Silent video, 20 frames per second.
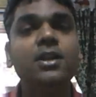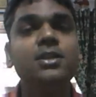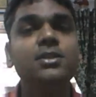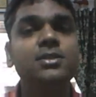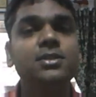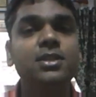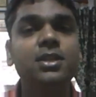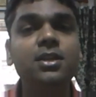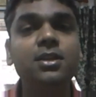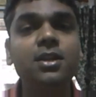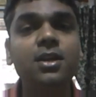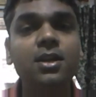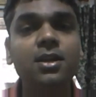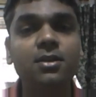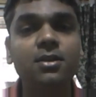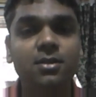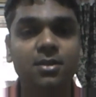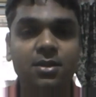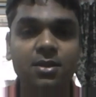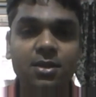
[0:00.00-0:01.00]
is needed,
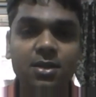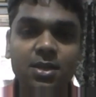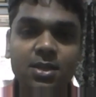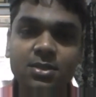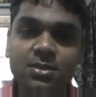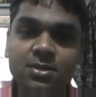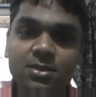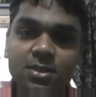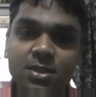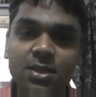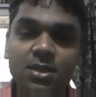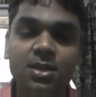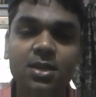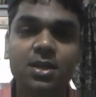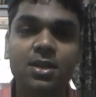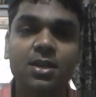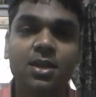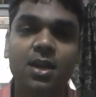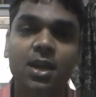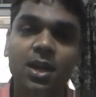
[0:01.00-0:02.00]

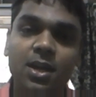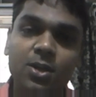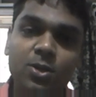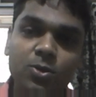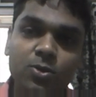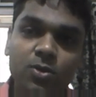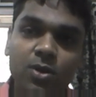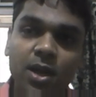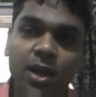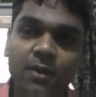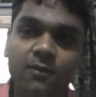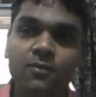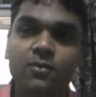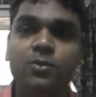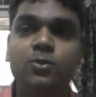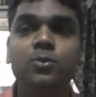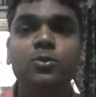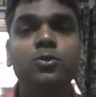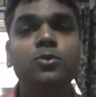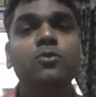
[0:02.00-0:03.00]
and you have
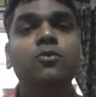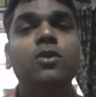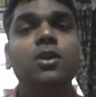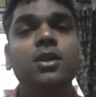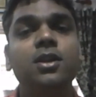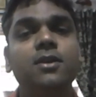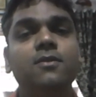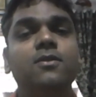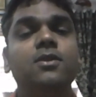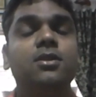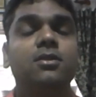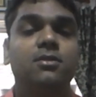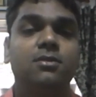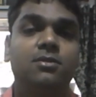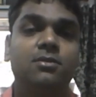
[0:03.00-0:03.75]
to do whatever